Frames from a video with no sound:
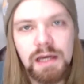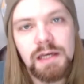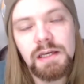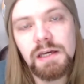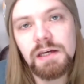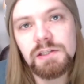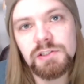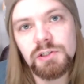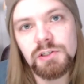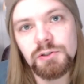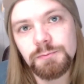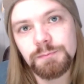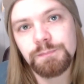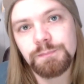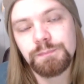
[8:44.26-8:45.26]
So
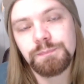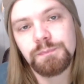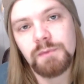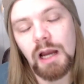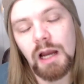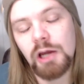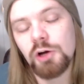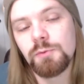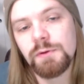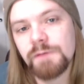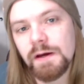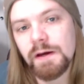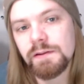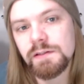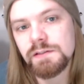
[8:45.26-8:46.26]
I hope you
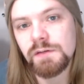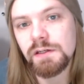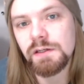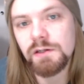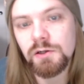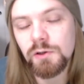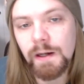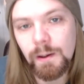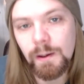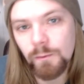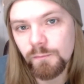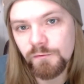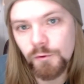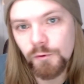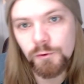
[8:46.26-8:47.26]
found this video
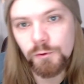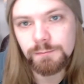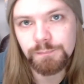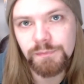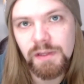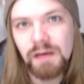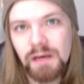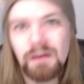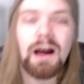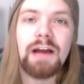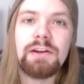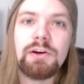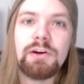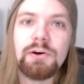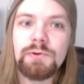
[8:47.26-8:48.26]
helpful. I
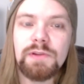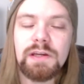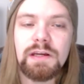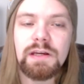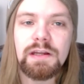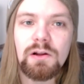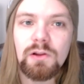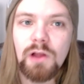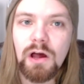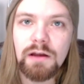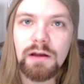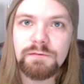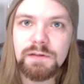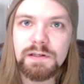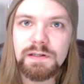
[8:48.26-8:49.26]
know that a lot
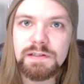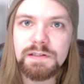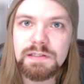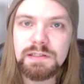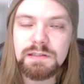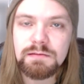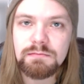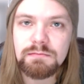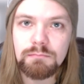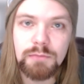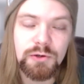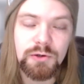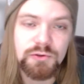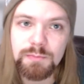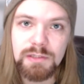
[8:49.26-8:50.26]
of this
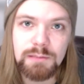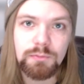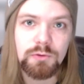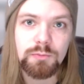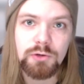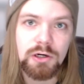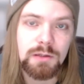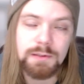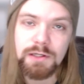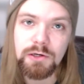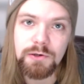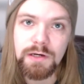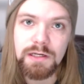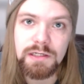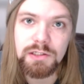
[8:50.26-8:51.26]
most people probably
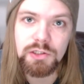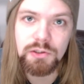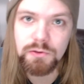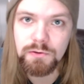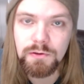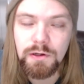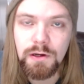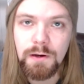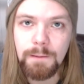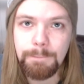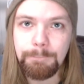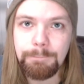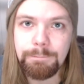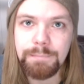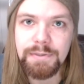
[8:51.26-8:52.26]
already knew,
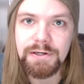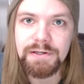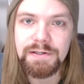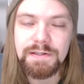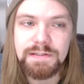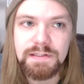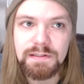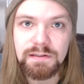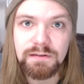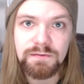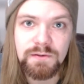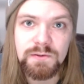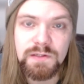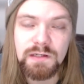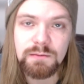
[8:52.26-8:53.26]
but if
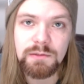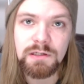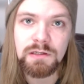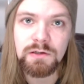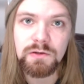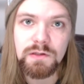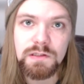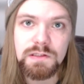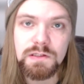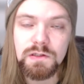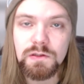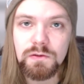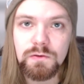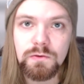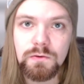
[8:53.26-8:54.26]
there's anybody here that's
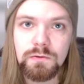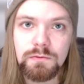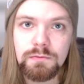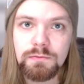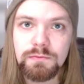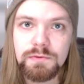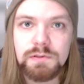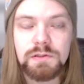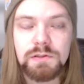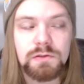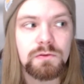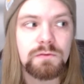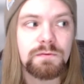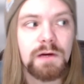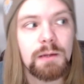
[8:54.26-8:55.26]
new
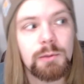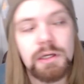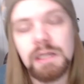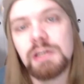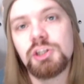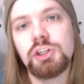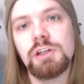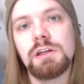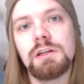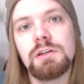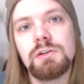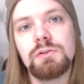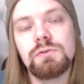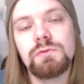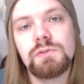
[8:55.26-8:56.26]
to fabrication and
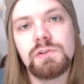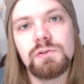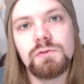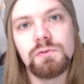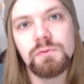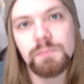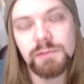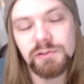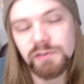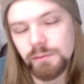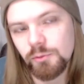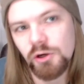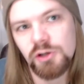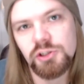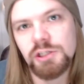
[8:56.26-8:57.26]
new to building
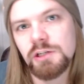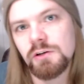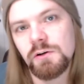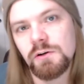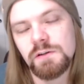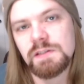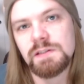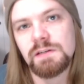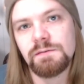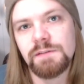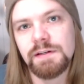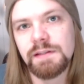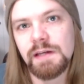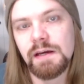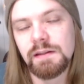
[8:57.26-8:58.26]
project cars and stuff
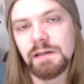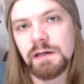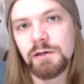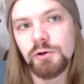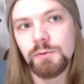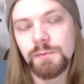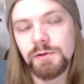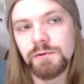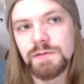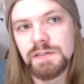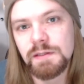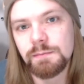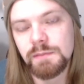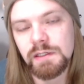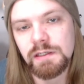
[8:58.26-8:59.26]
like that, then I hope there was
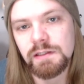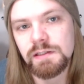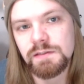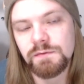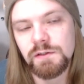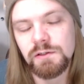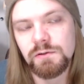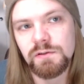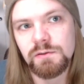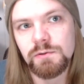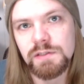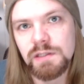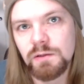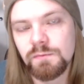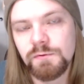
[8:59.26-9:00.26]
something in this video that
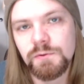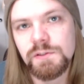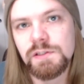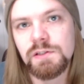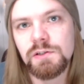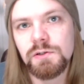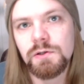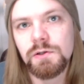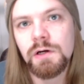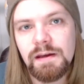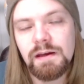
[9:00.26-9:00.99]
was helpful to you.